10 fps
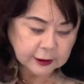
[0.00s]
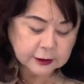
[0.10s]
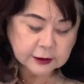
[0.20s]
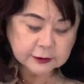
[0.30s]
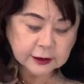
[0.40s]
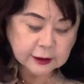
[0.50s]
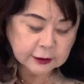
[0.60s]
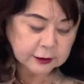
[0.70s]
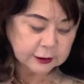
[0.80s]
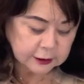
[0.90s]
And
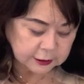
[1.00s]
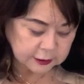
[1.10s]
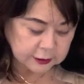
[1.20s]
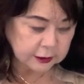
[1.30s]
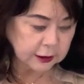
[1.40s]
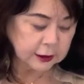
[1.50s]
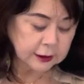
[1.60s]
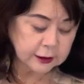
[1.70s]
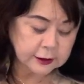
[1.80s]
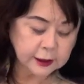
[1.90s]
then,
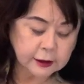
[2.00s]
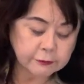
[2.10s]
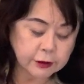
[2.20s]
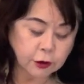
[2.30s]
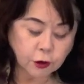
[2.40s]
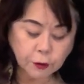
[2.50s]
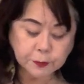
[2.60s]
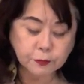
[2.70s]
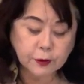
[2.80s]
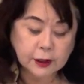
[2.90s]
like a real
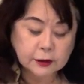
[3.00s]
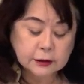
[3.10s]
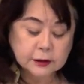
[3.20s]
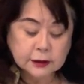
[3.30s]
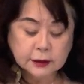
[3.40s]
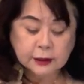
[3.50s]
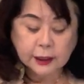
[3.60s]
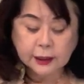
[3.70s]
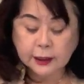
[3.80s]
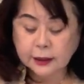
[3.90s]
open one,
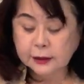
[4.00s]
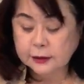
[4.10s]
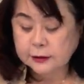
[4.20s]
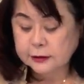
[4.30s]
like a,